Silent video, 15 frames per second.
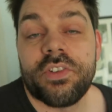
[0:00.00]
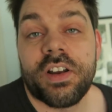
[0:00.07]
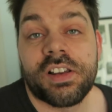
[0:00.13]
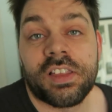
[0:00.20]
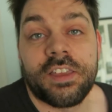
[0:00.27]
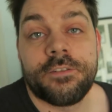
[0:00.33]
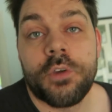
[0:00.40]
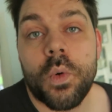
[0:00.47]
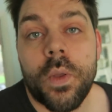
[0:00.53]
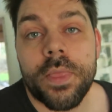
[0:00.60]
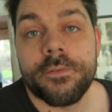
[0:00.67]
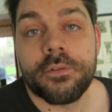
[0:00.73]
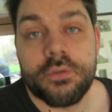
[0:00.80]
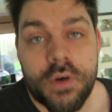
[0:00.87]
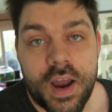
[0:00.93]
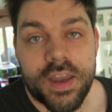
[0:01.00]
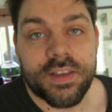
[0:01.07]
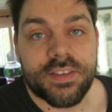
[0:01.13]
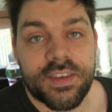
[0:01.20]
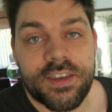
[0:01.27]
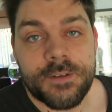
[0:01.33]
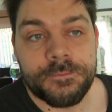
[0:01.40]
frankly, if you want the
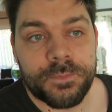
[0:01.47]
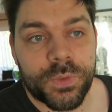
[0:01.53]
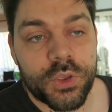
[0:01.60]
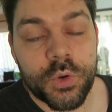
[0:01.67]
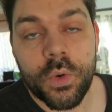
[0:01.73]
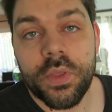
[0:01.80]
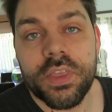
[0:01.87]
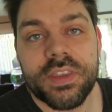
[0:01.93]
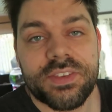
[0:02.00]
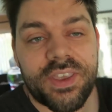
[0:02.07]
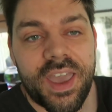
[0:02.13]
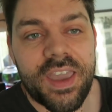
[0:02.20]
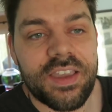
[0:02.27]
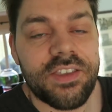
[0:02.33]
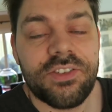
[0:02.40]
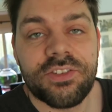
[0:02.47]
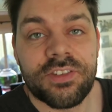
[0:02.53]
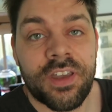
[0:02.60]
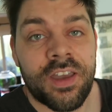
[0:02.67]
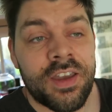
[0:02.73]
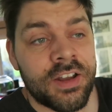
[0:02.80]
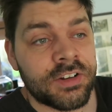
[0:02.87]
variety, you want the
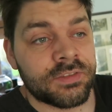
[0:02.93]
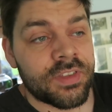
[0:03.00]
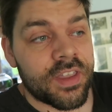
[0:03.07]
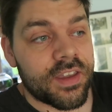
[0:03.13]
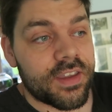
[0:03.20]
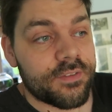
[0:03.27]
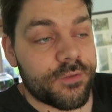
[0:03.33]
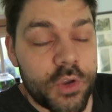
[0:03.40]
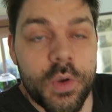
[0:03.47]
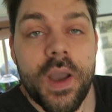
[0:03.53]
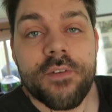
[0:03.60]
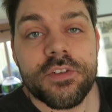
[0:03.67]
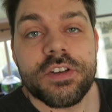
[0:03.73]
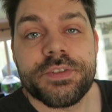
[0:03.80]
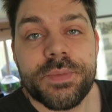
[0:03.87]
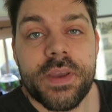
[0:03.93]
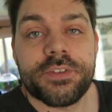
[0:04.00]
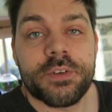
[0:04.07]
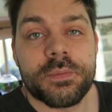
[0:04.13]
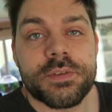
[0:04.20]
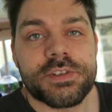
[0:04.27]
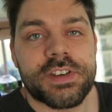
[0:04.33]
taste, if you have an
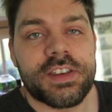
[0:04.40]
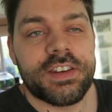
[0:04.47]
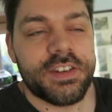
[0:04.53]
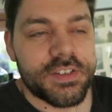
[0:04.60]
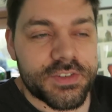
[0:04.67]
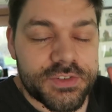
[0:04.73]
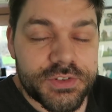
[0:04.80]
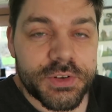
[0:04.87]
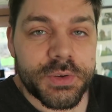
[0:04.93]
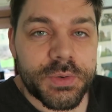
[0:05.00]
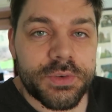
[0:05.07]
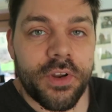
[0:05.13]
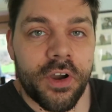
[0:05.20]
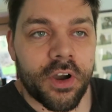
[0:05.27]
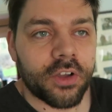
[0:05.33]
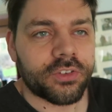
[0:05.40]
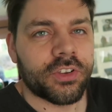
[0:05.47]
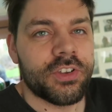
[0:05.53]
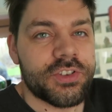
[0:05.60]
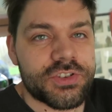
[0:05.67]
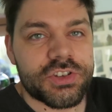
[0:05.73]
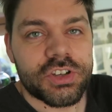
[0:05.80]
espresso machine, do not
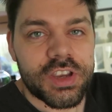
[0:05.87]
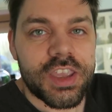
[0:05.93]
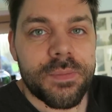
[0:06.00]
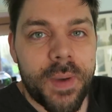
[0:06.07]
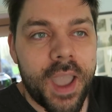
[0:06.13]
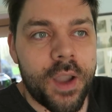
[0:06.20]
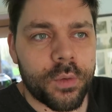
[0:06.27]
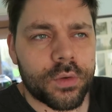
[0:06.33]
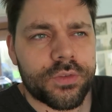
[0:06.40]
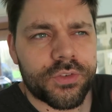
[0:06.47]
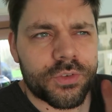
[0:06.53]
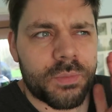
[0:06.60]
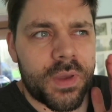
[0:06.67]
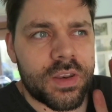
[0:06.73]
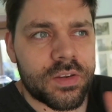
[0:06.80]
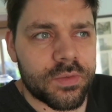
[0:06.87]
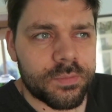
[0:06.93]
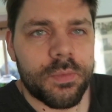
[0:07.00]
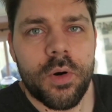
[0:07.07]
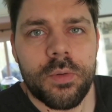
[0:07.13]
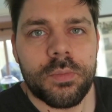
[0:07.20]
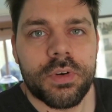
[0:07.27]
cheap out and spend
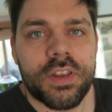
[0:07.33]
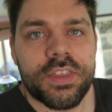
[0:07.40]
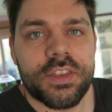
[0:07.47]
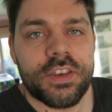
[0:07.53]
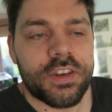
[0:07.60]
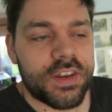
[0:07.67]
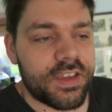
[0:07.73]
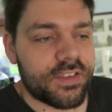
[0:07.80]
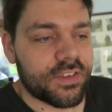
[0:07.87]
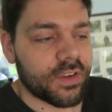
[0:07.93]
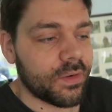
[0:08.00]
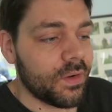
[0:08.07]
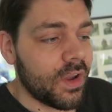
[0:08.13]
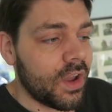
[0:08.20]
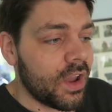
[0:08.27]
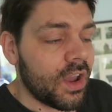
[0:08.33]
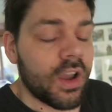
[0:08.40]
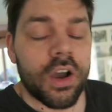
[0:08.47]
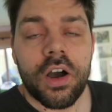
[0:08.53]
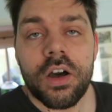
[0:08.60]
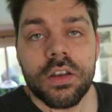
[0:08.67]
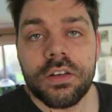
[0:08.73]
more money than you need to
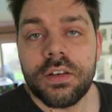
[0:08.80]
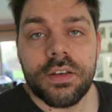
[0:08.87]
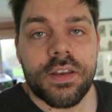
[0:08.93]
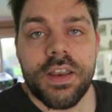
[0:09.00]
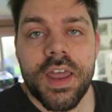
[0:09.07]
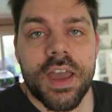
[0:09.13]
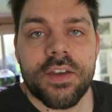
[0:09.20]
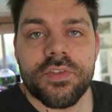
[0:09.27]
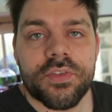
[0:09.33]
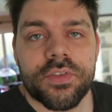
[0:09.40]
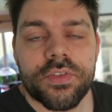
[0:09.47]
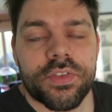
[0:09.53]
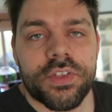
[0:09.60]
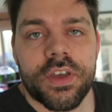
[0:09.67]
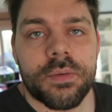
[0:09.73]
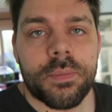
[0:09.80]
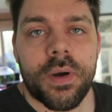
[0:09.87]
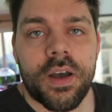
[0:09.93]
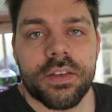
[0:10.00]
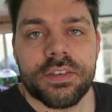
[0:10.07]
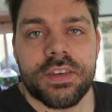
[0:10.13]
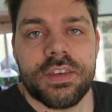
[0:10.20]
on naff
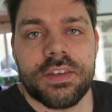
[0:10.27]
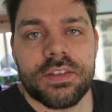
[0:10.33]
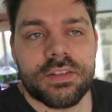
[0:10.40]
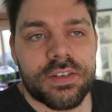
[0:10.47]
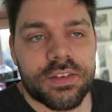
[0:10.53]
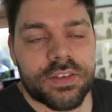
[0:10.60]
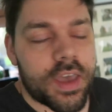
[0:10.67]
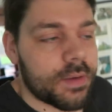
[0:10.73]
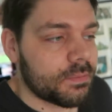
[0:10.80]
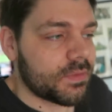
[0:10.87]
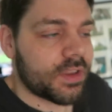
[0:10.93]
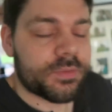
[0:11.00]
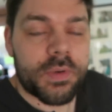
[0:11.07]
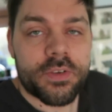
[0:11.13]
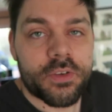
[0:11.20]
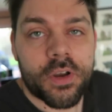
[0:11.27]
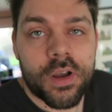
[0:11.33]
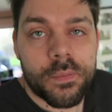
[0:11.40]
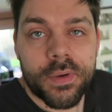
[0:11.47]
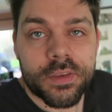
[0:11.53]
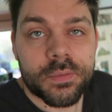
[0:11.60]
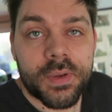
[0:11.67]
third-party Nespresso
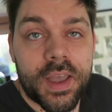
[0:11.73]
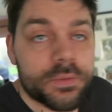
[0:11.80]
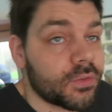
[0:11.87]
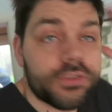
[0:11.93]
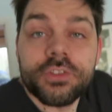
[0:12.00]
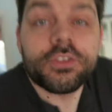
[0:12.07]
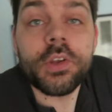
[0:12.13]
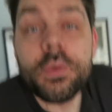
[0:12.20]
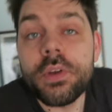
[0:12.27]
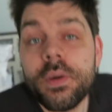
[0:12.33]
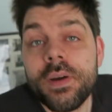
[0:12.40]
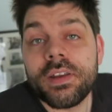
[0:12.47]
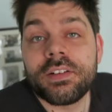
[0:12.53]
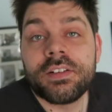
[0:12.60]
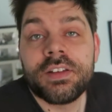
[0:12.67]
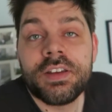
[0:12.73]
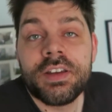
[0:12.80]
compatible capsules. Just don't do it.